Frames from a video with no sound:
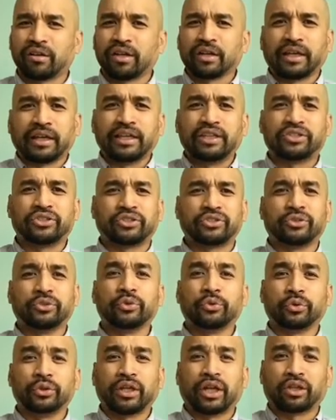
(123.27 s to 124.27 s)
he
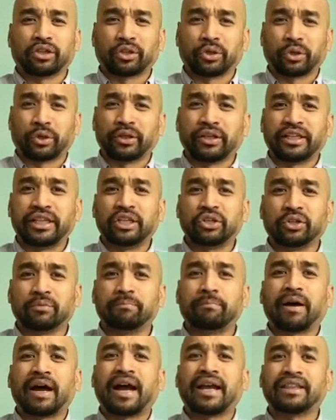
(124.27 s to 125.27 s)
soon learned he could
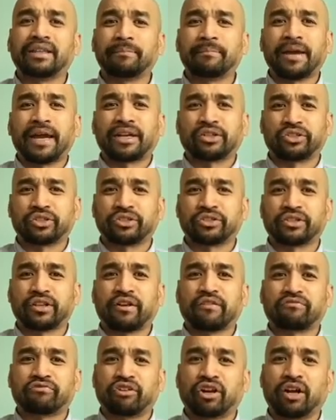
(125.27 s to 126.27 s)
buy the matches
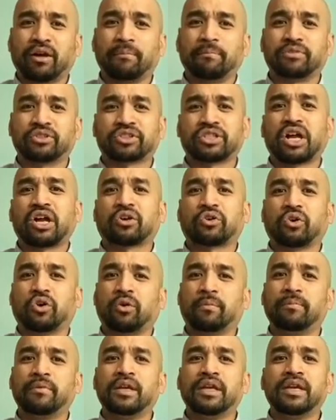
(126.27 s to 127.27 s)
from
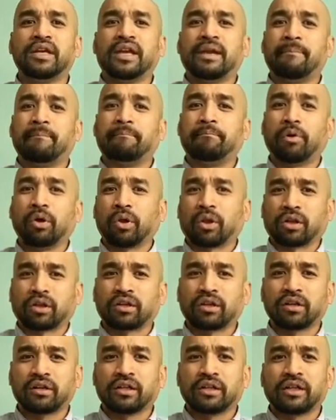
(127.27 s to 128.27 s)
Stockholm in bulk
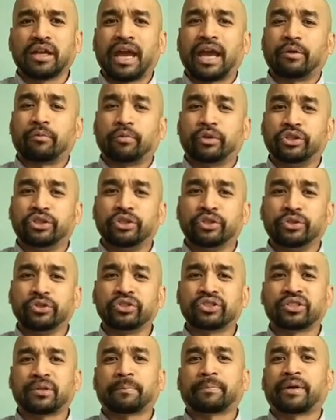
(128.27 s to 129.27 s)
at
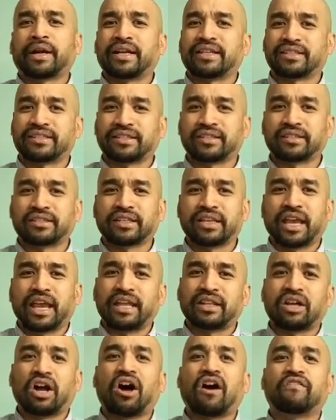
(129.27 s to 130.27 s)
reduced prices and
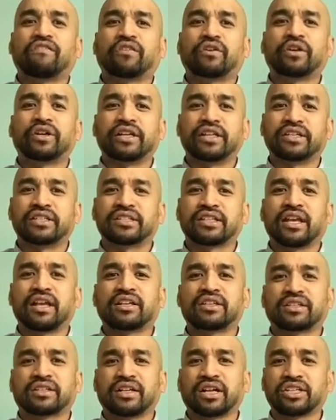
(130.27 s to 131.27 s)
offer his
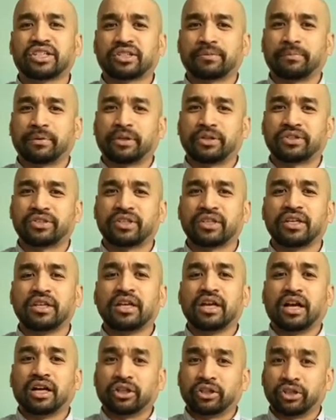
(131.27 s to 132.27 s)
customers
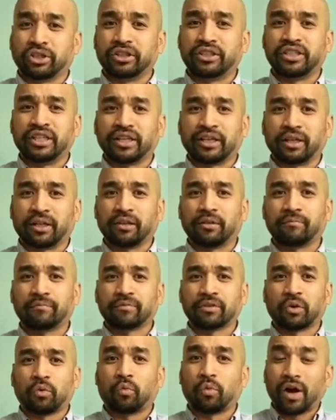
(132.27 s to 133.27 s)
a good deal
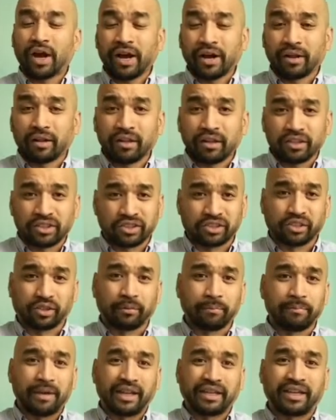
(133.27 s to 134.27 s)
while still
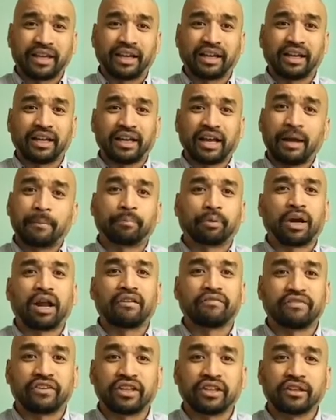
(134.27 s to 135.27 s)
making a
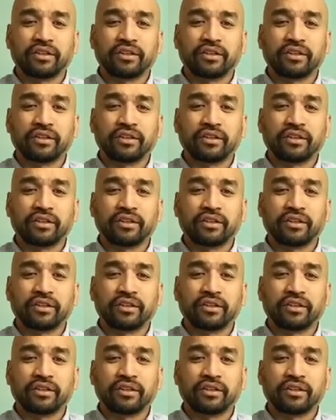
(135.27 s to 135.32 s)
profit.